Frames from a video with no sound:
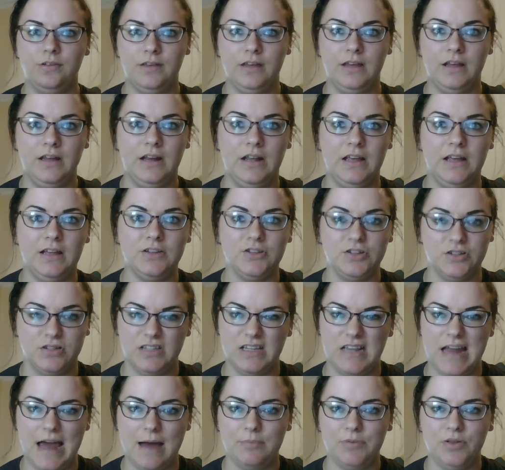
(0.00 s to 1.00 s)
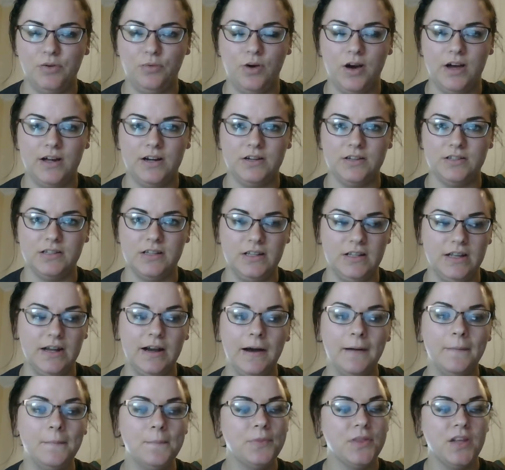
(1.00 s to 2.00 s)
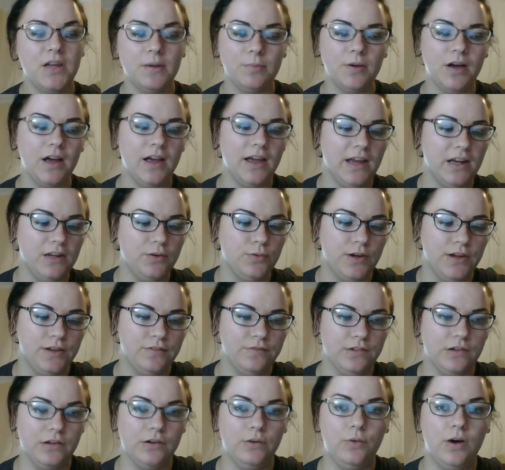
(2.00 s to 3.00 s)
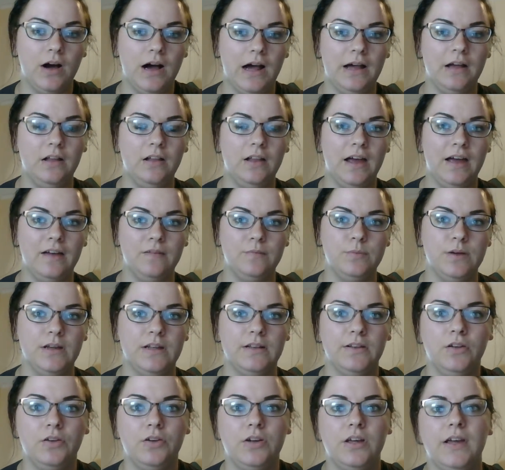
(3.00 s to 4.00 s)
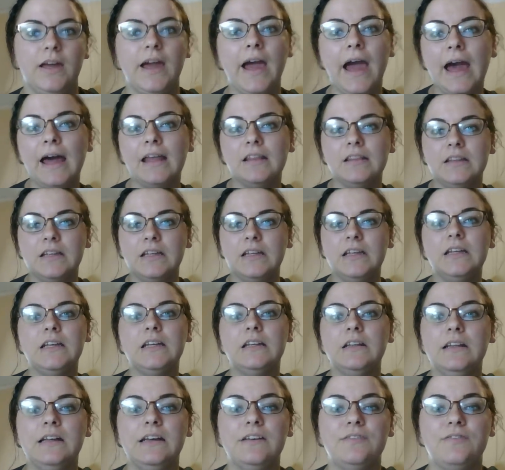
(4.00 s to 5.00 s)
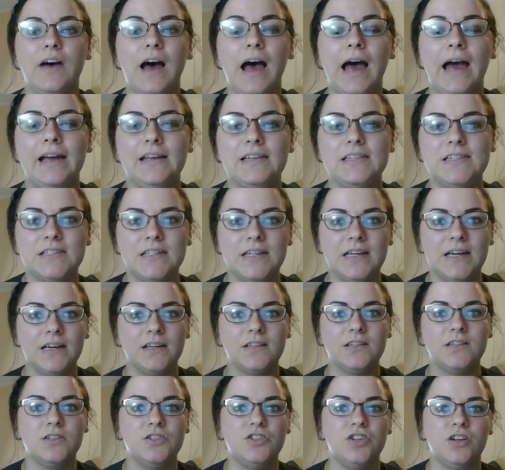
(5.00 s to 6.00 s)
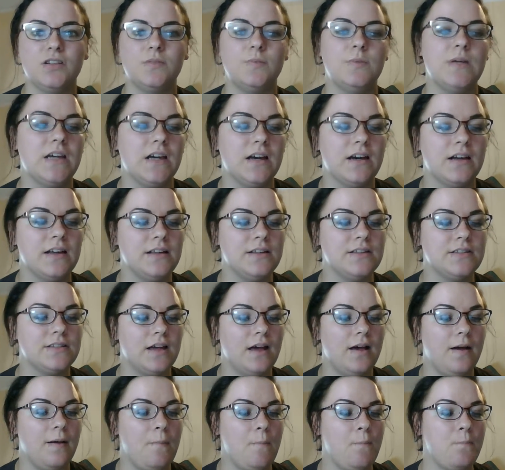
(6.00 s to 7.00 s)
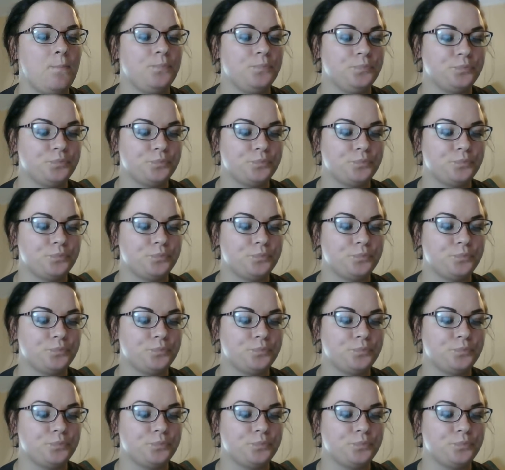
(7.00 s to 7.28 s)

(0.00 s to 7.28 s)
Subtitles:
and it just snapped the wires in there. But anyway, for a while I've been looking at the Eleaf iSticks just because I